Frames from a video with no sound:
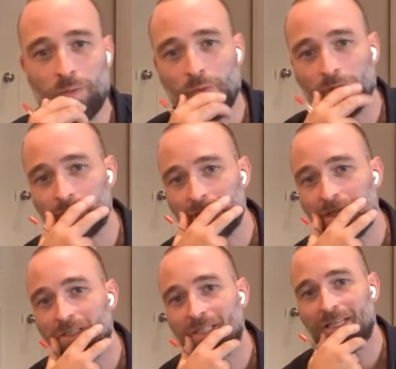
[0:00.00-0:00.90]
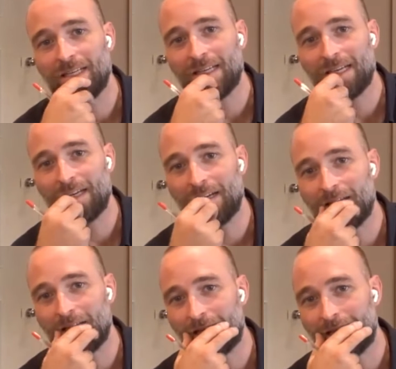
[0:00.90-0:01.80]
what do you see
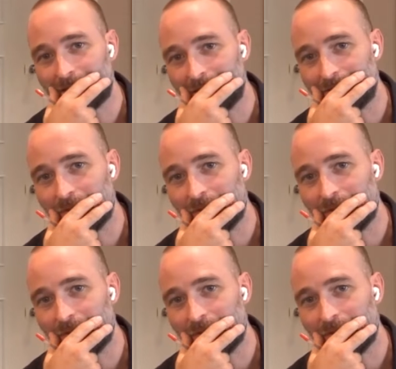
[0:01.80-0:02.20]
as